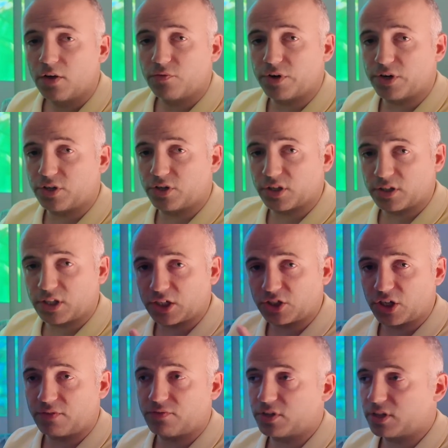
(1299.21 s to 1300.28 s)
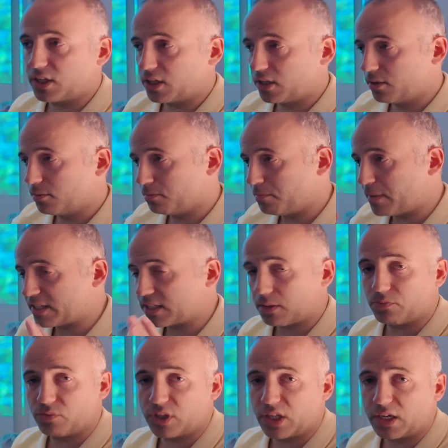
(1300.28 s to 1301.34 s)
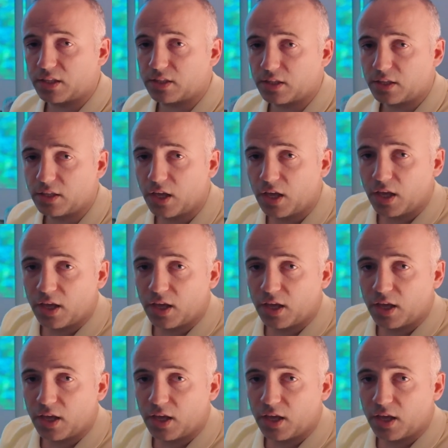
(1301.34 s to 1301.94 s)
where you can touch everything, mess up with anything,